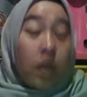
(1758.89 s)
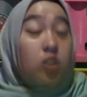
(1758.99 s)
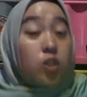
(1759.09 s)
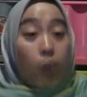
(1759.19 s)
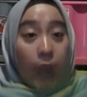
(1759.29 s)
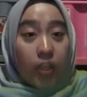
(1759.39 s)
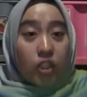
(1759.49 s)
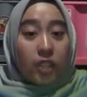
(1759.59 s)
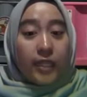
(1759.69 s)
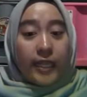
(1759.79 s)
So
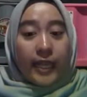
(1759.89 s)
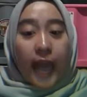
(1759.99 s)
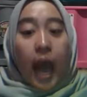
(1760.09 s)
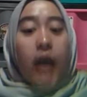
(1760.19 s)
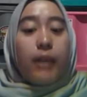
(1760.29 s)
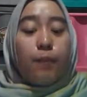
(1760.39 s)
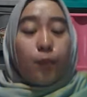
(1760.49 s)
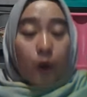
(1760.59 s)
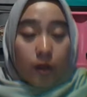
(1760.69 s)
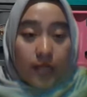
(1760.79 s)
actually, the
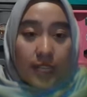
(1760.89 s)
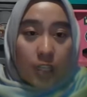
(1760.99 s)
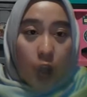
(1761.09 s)
process